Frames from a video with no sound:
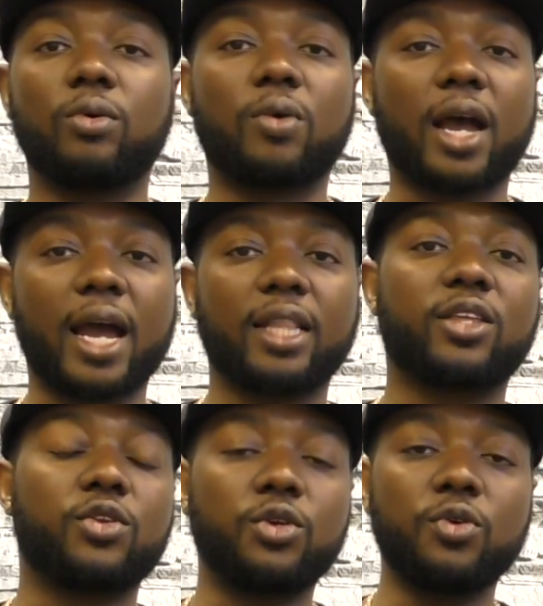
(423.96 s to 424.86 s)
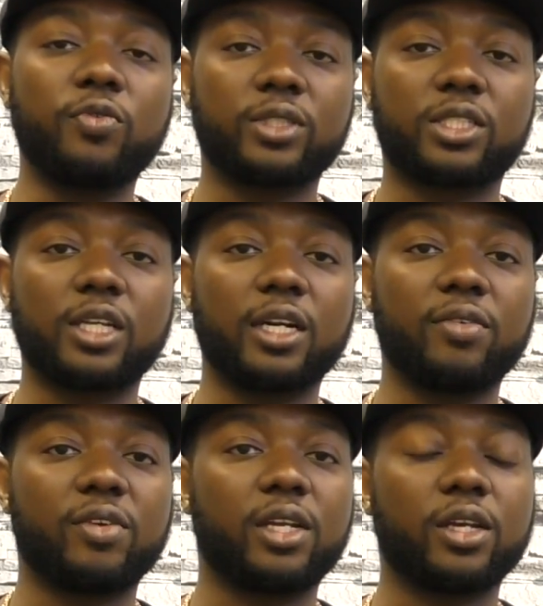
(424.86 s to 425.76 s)
will add the new
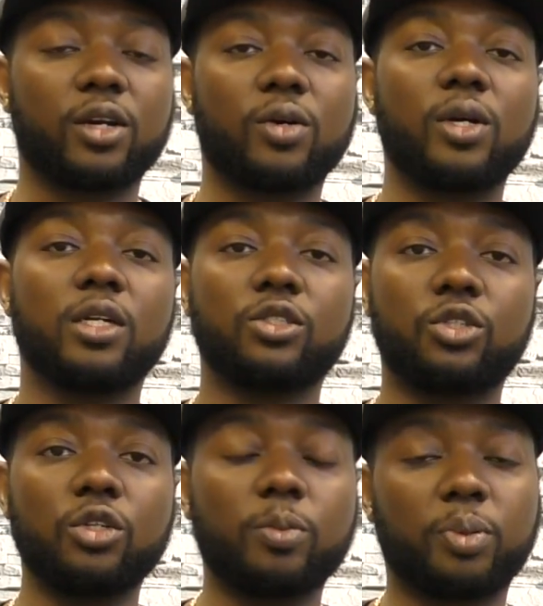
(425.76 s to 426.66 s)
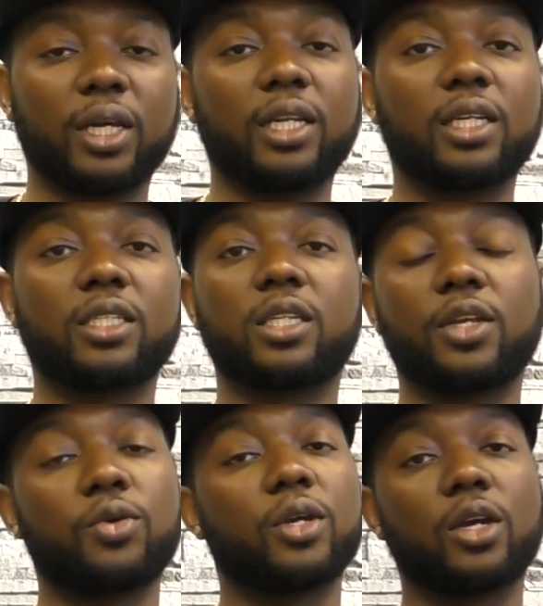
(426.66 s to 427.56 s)
study video to the playlist
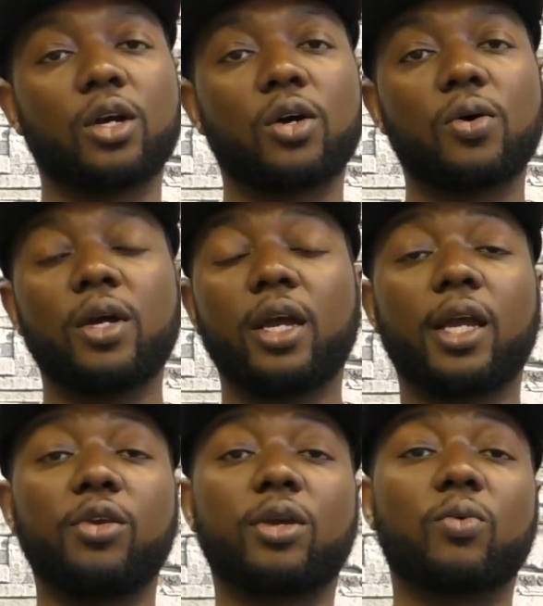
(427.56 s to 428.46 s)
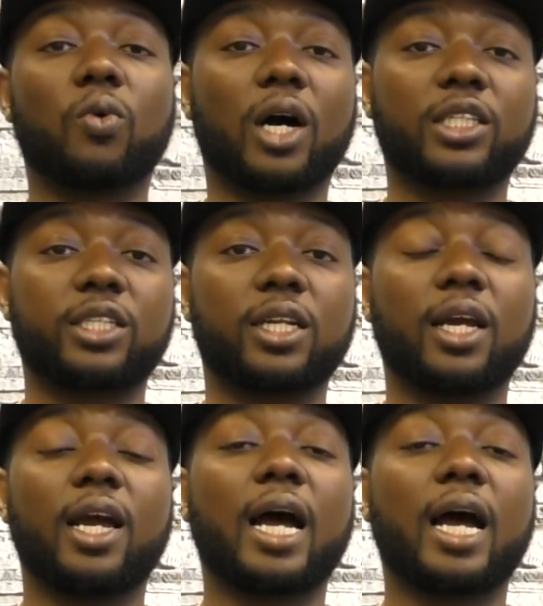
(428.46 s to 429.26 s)
and you can go and you can watch it.